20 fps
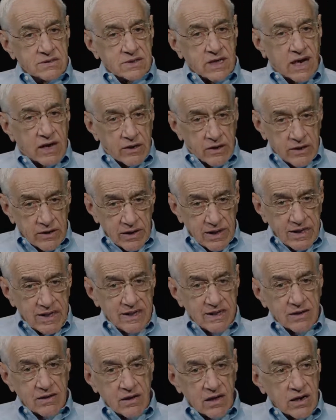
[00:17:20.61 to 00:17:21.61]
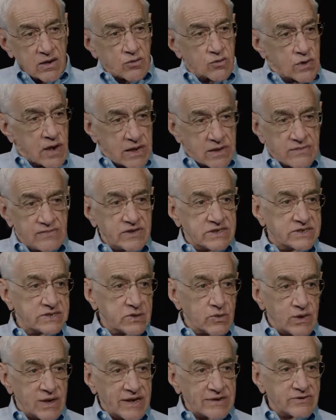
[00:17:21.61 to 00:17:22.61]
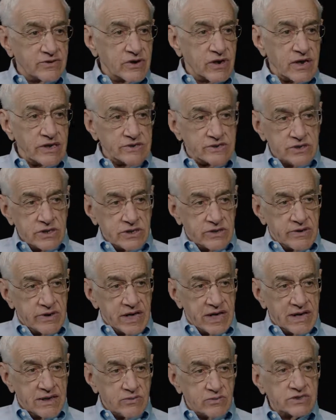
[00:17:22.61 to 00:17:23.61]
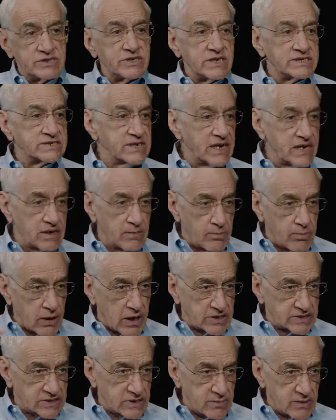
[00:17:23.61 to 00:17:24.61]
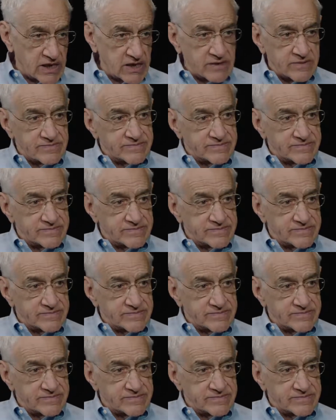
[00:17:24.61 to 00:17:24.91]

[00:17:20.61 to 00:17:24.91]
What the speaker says: clearly had a lot of relevance to electrical engineering and was just kind of blossoming.